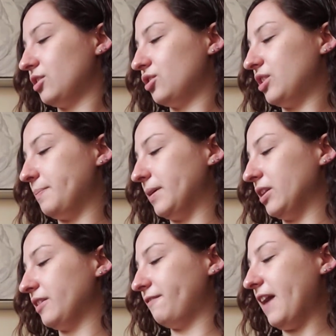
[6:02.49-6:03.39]
She
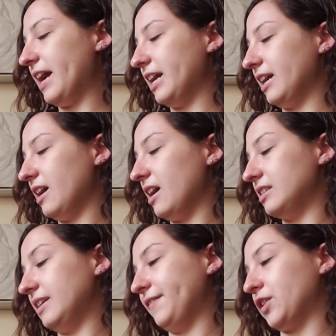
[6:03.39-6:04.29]
built the fire, a
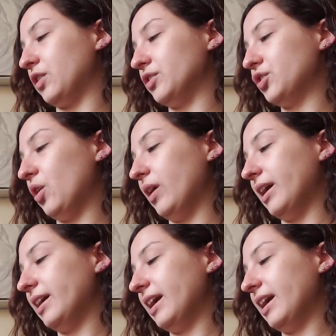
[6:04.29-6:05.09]
difficult chore,